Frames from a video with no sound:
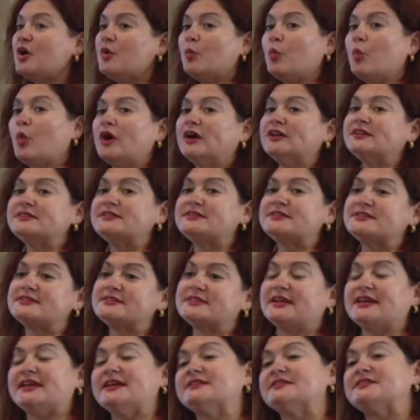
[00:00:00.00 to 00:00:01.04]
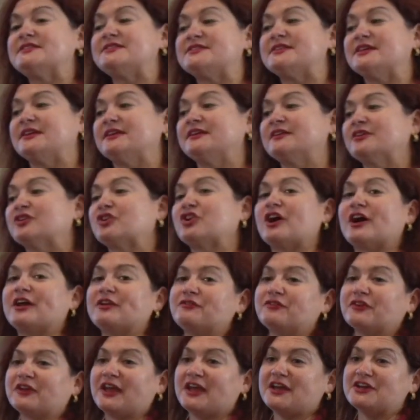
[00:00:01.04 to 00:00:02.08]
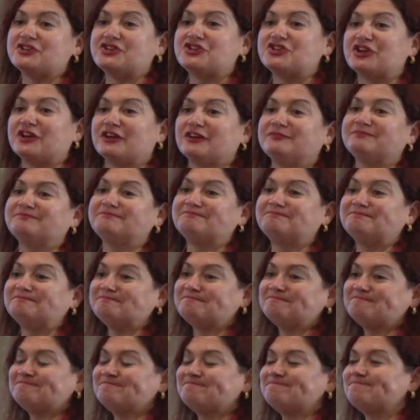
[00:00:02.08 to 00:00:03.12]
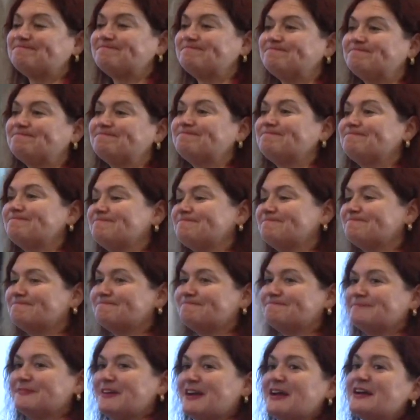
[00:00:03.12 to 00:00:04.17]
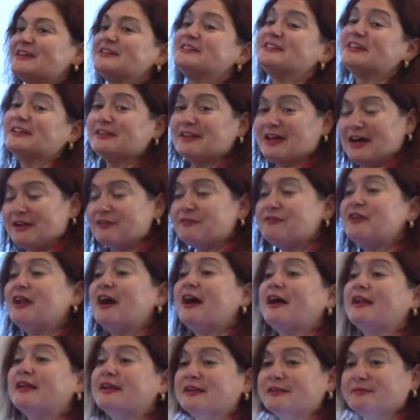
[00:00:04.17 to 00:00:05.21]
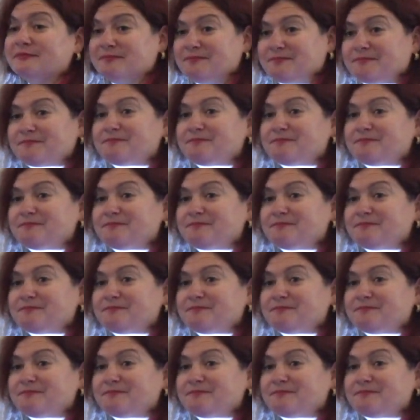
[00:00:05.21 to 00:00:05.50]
Wants instant gratification. I see a lot of nodding.